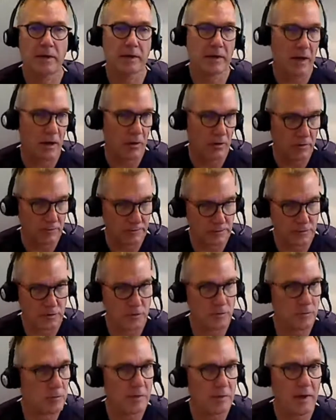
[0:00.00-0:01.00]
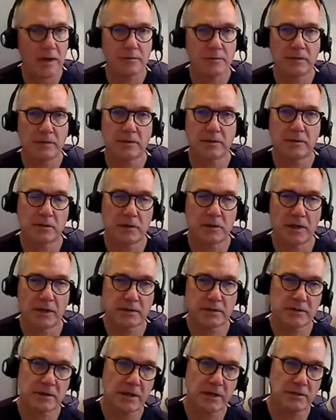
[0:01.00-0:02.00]
and now ofatumumab in the
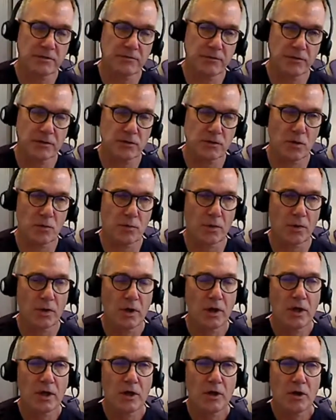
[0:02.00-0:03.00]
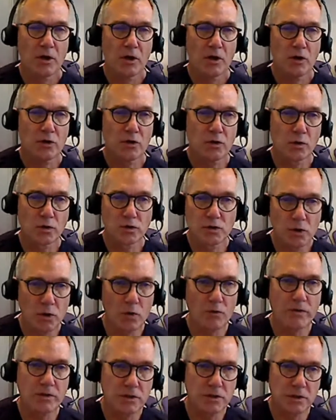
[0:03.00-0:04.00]
United States, for example your
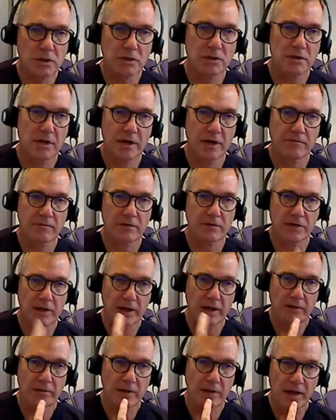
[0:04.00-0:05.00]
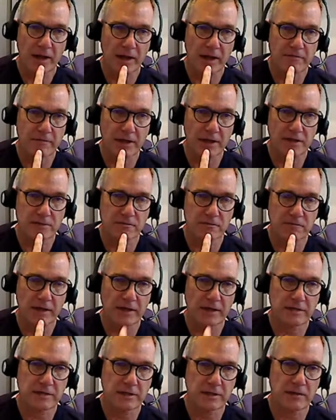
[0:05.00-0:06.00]
children shouldn't have the, the live nasal
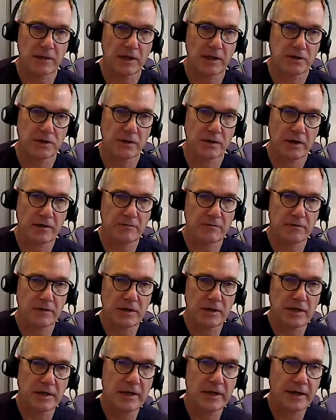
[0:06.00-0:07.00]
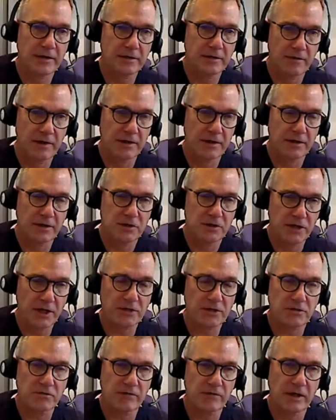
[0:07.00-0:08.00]
vaccine. They should have the inactivated
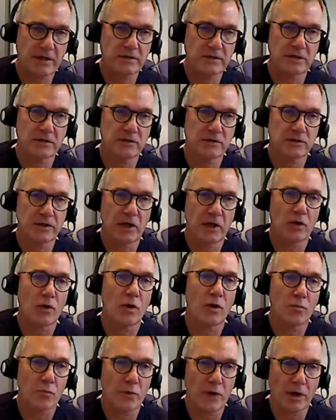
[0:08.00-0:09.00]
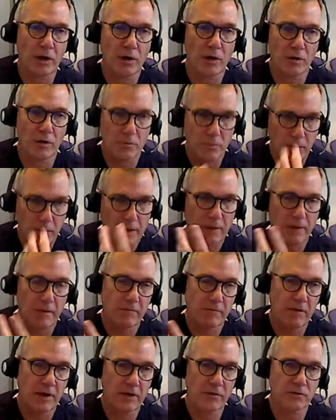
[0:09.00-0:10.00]
injection vaccine so they can't bring home
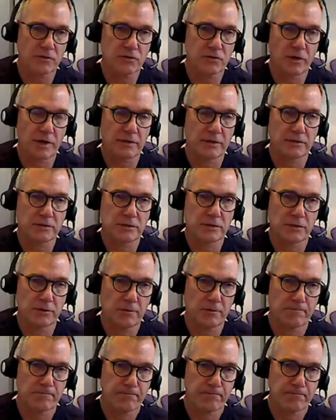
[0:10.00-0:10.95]
viral strains to you.